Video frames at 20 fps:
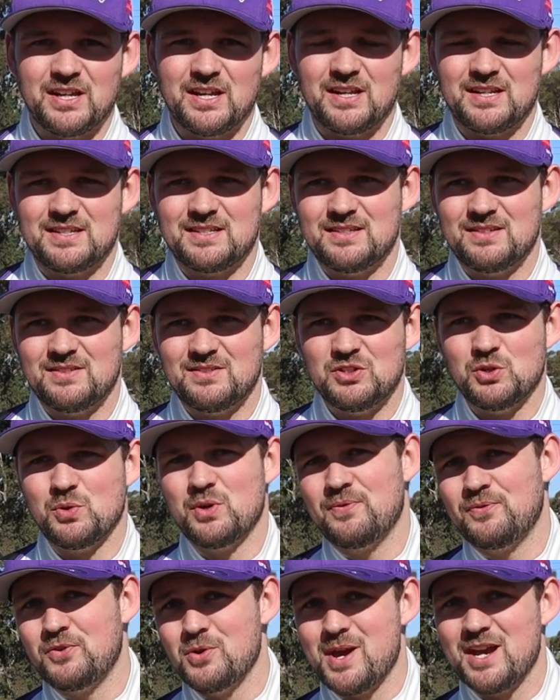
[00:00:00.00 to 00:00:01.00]
it,
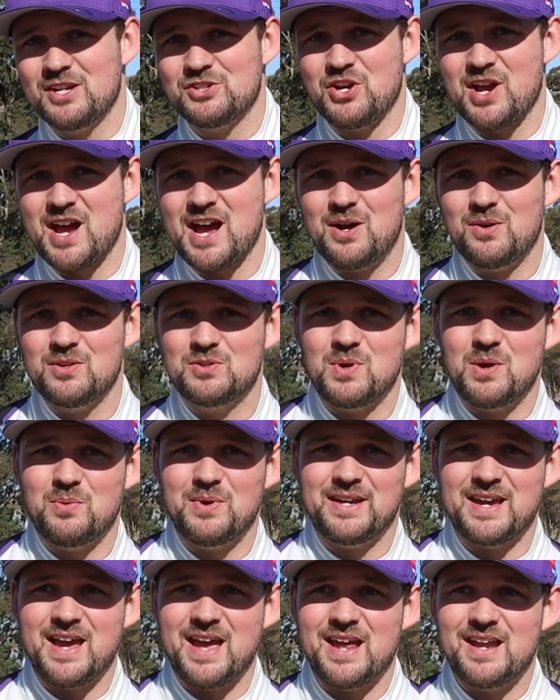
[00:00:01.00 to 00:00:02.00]
doing a few extra hours where
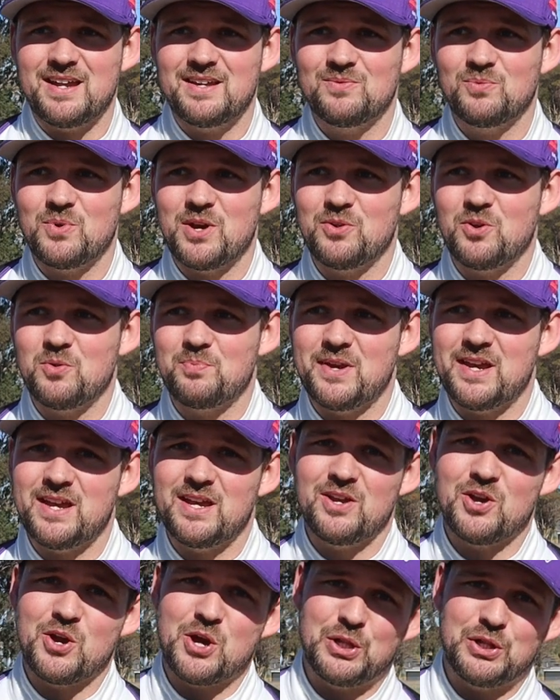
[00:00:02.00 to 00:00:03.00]
we can, whether it
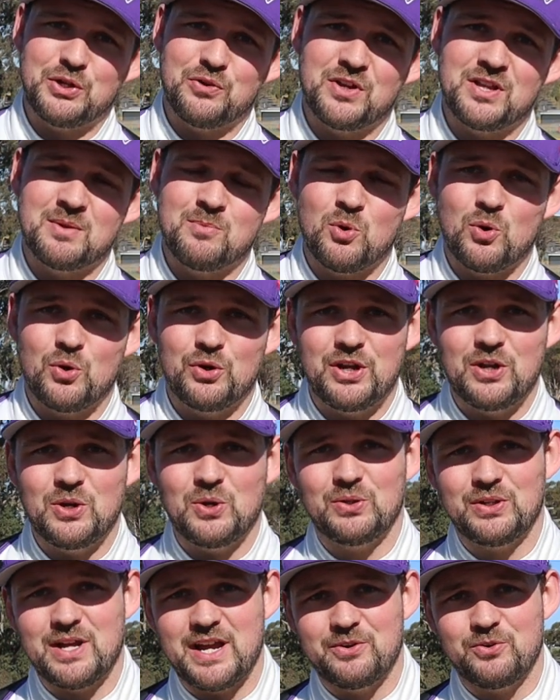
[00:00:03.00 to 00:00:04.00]
be earlier in the morning
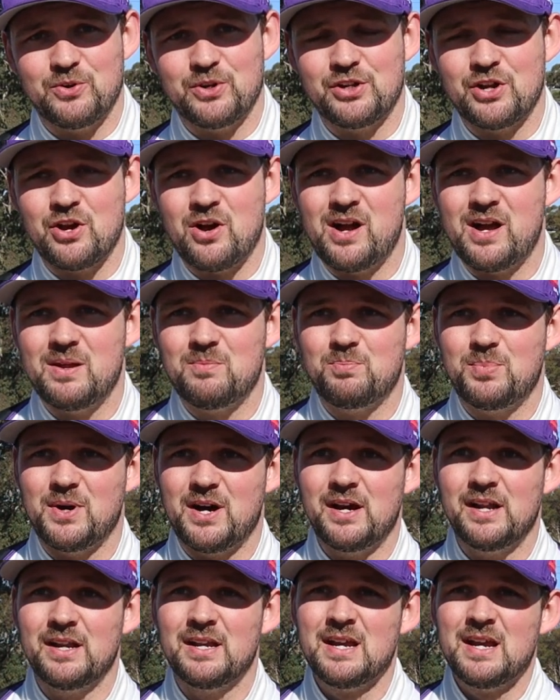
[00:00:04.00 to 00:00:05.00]
or later at night,
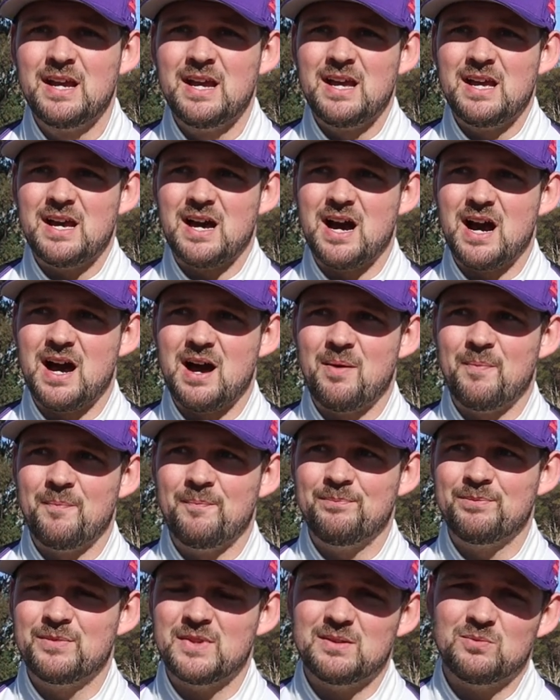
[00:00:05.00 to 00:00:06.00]
but
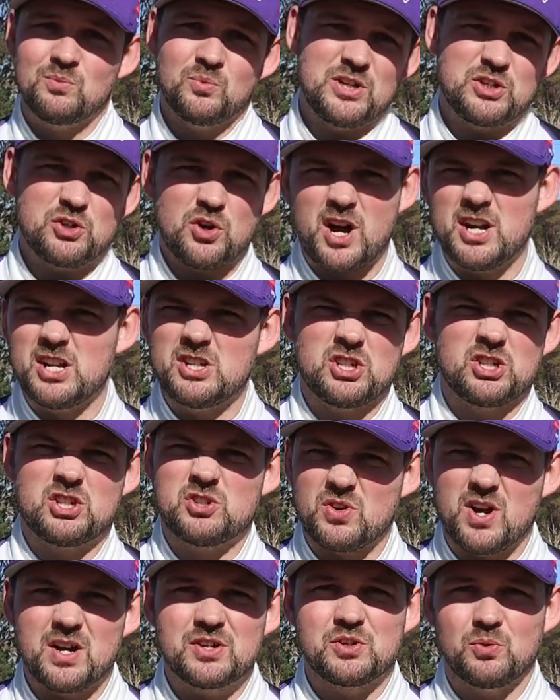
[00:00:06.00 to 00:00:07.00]
we try to just
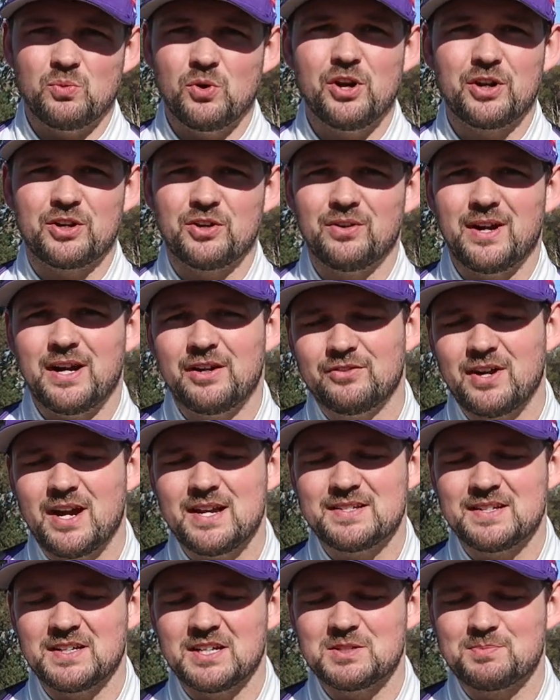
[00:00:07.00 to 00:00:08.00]
structure work around
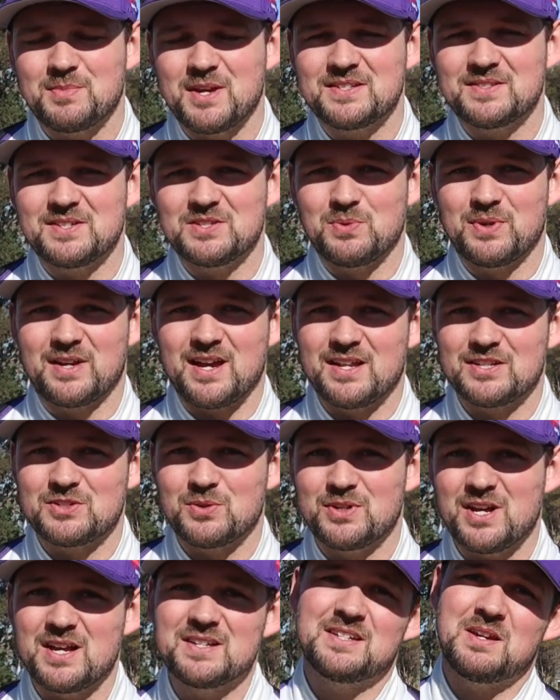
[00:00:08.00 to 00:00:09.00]
racing as best as we can
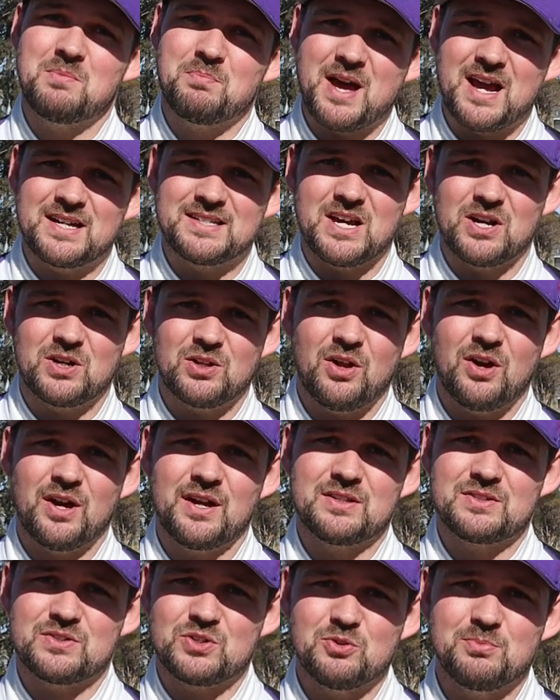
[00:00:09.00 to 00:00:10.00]
so it doesn't impact our
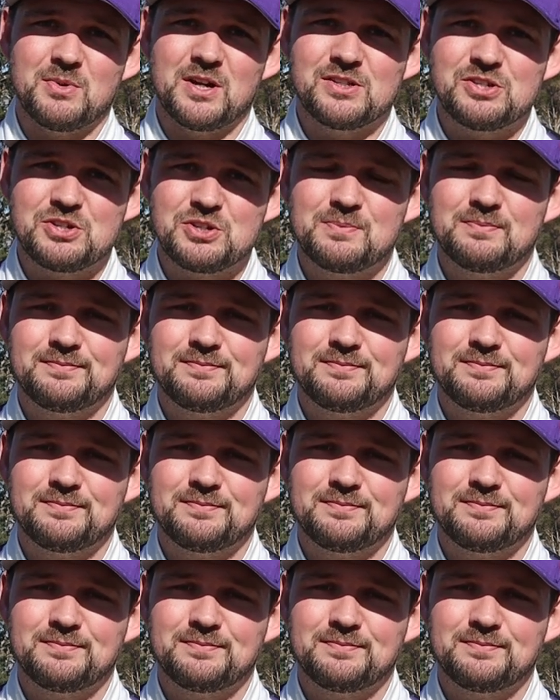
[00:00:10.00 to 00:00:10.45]
clients too much.